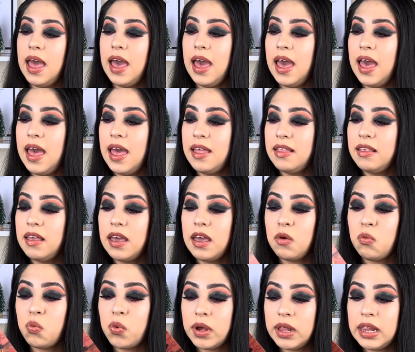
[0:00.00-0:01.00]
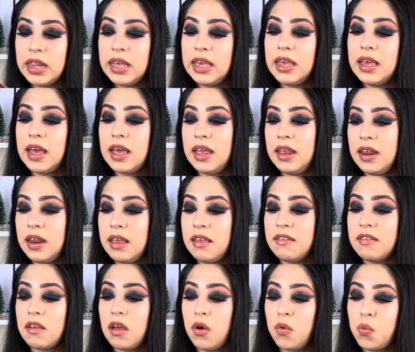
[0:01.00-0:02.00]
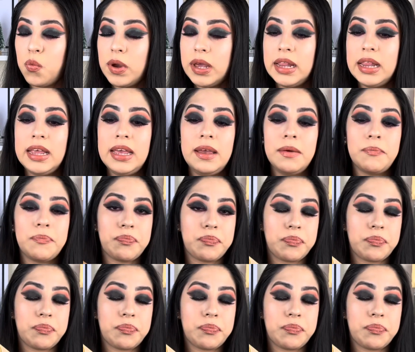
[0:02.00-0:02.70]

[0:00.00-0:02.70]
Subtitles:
and it is a really